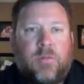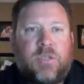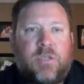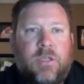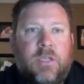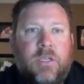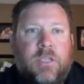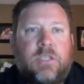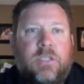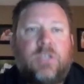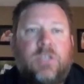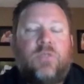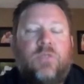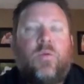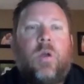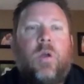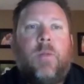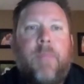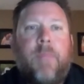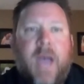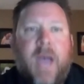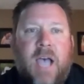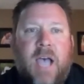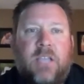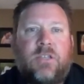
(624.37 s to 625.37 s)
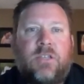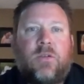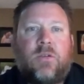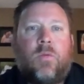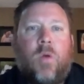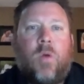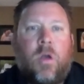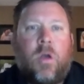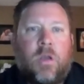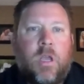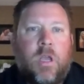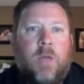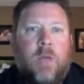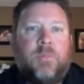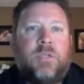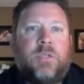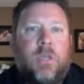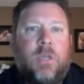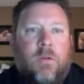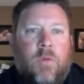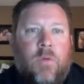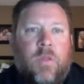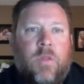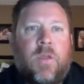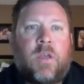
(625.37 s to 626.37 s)
And this is where Masterwall comes
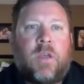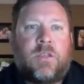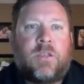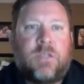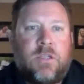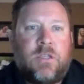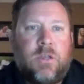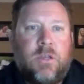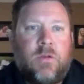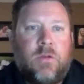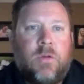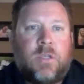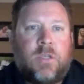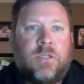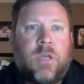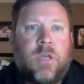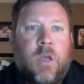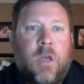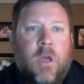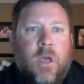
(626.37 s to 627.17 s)
in with us too, is